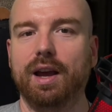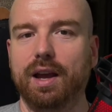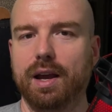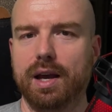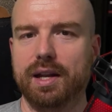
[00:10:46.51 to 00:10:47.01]

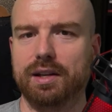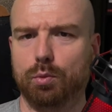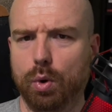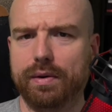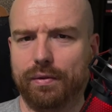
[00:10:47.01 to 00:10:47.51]
and
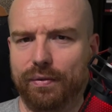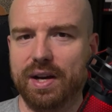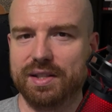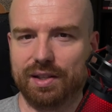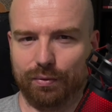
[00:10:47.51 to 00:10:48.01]
whoever
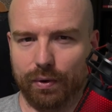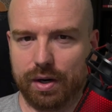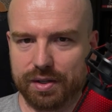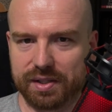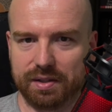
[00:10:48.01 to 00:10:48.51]
finds it
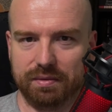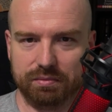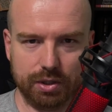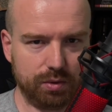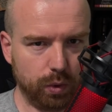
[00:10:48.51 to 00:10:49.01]
first,
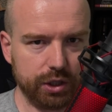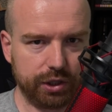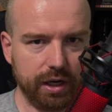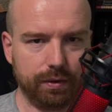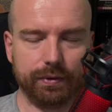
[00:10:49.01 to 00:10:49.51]
just watch
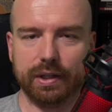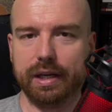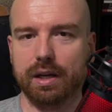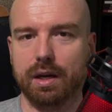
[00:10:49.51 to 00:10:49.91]
carefully,